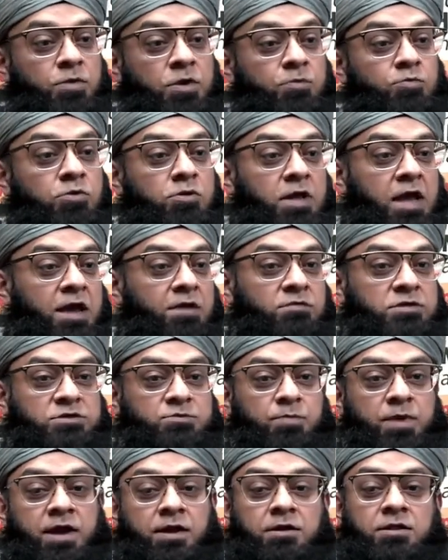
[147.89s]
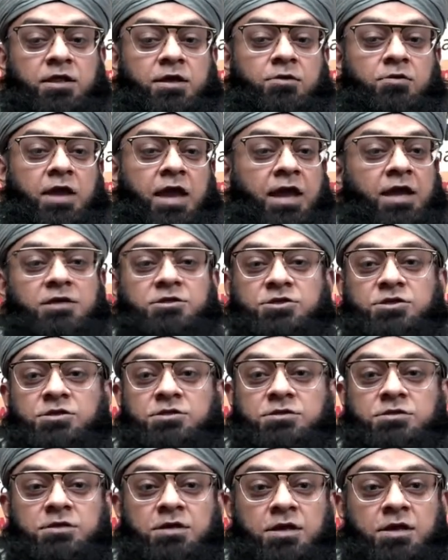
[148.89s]
People have spent their
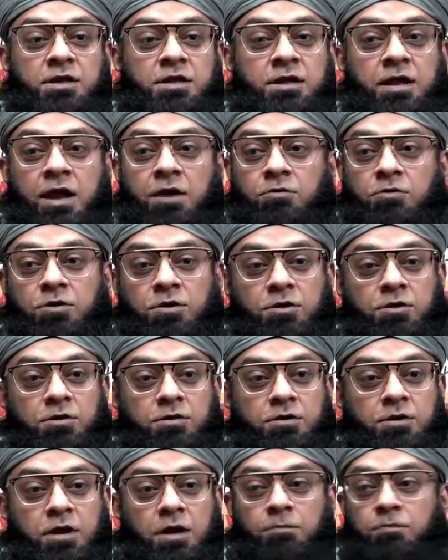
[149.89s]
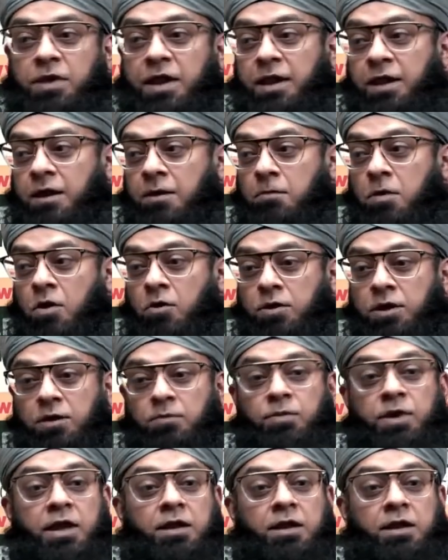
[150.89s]
ages never complaining about it,